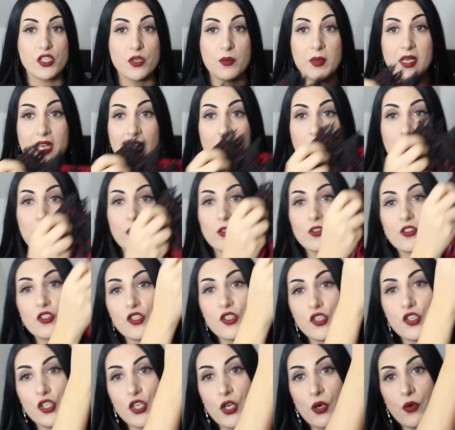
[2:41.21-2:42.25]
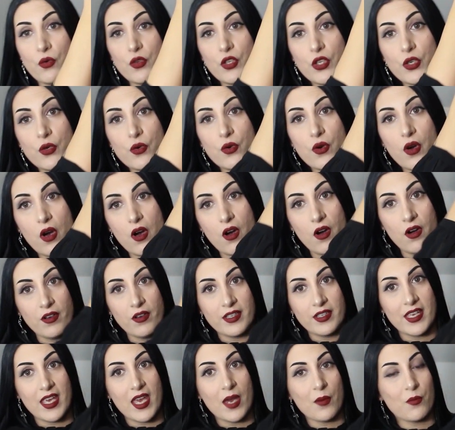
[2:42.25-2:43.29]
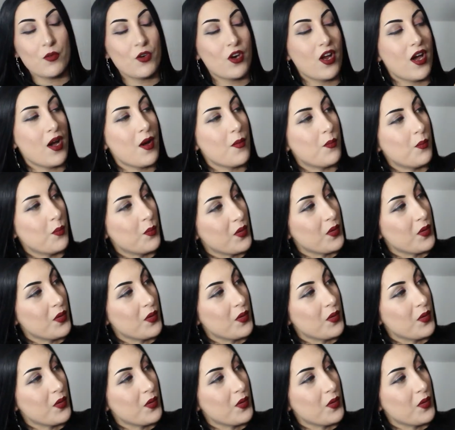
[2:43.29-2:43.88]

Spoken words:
to be able to show you on camera,